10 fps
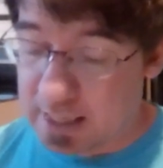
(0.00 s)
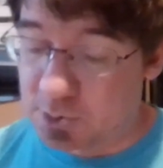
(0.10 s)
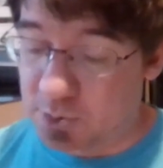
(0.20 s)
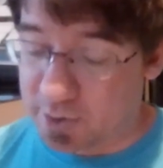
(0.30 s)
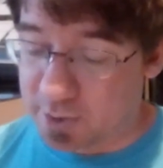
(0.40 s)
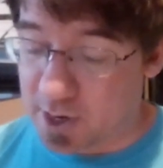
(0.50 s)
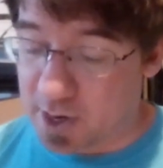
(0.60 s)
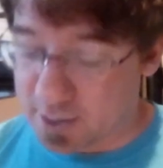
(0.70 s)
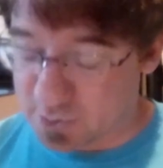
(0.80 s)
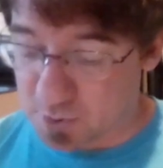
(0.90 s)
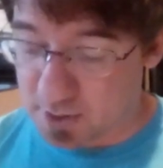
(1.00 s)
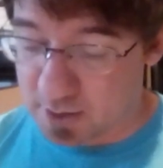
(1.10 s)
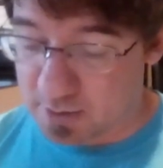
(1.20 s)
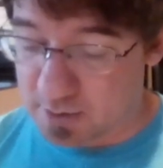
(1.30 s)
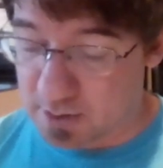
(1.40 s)
Sort out the cost. We
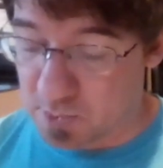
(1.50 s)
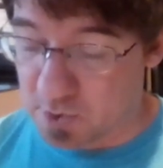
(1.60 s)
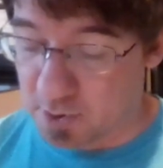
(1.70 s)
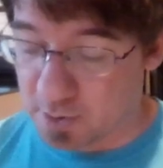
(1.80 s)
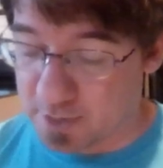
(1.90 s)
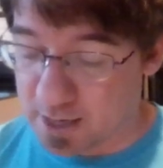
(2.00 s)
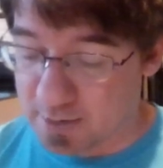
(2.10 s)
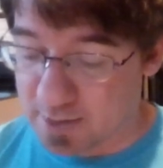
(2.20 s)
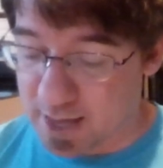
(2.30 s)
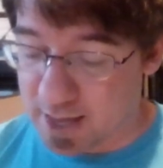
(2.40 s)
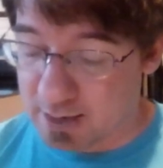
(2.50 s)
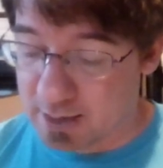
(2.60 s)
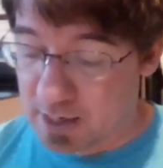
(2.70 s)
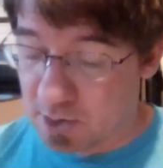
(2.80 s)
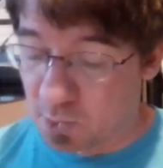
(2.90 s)
did. We already paid that.
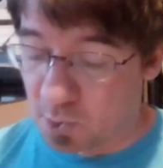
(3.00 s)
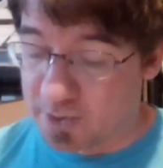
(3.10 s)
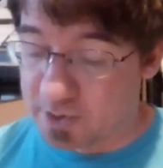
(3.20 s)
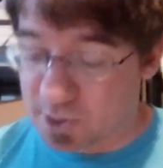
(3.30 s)
Roll on the